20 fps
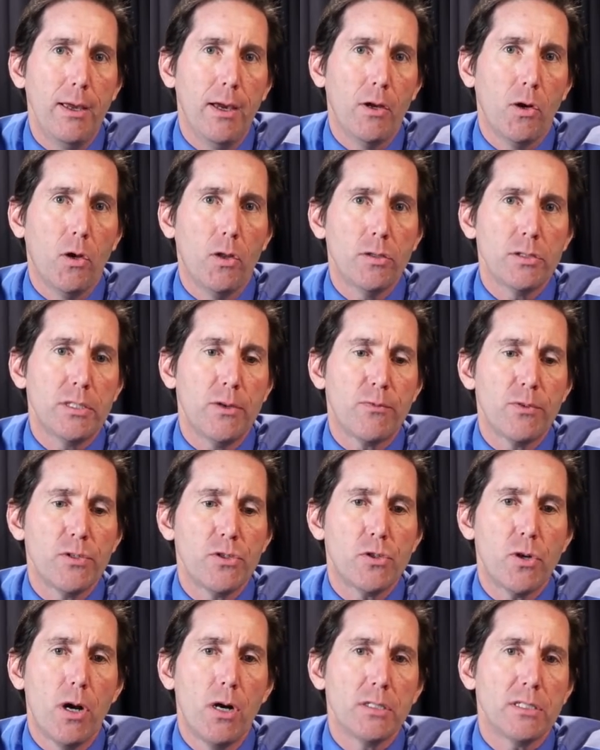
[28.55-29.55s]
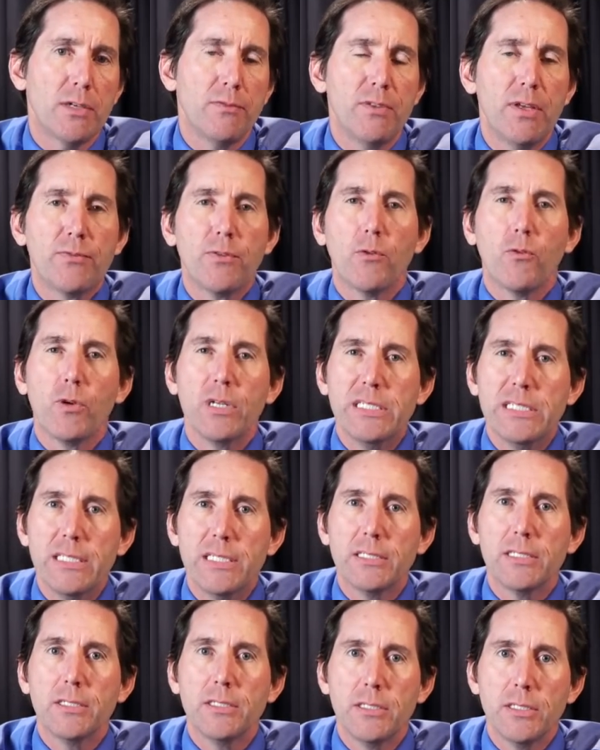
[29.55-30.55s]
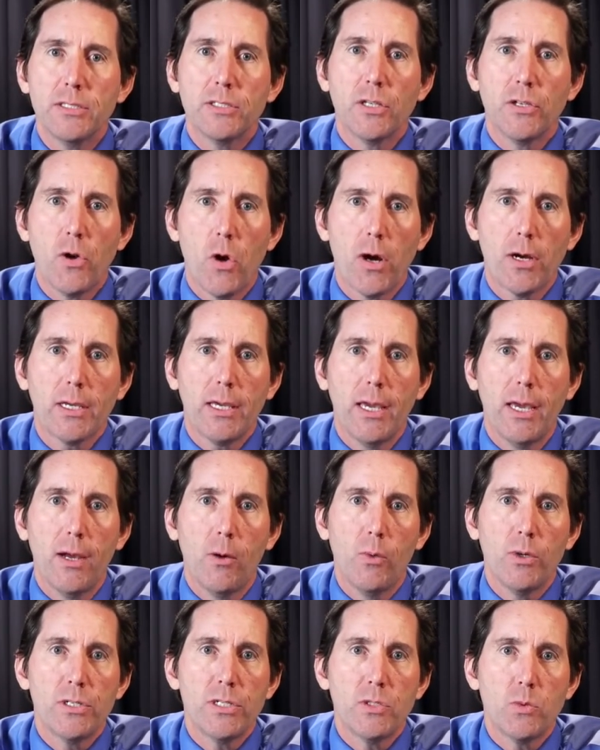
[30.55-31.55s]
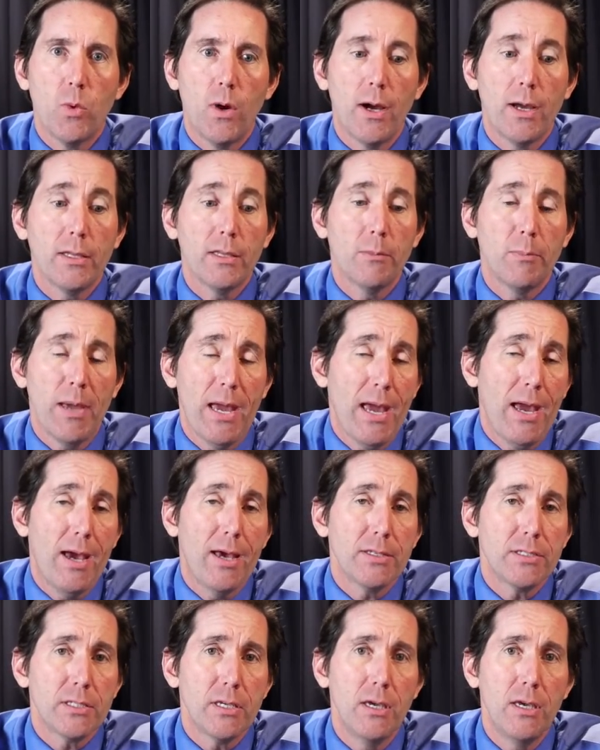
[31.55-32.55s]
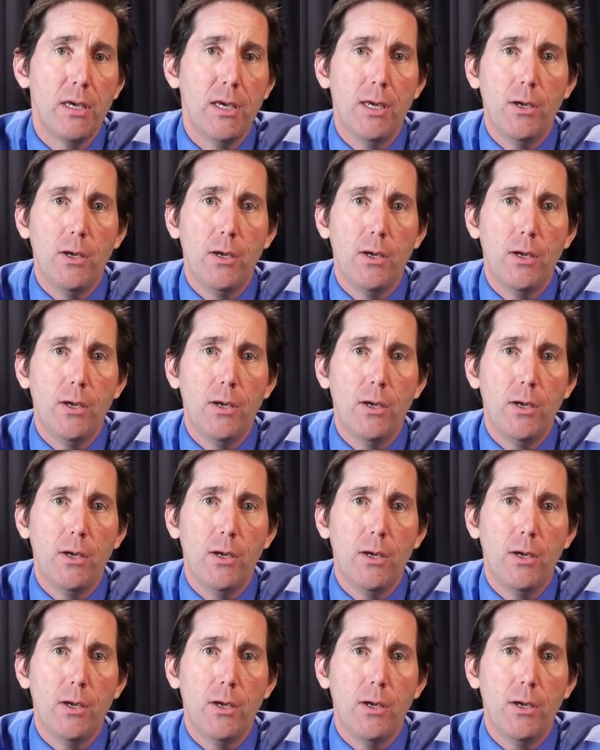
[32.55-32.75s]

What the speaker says: And all those different drugs have different resistances to Narcan, which is why in the past,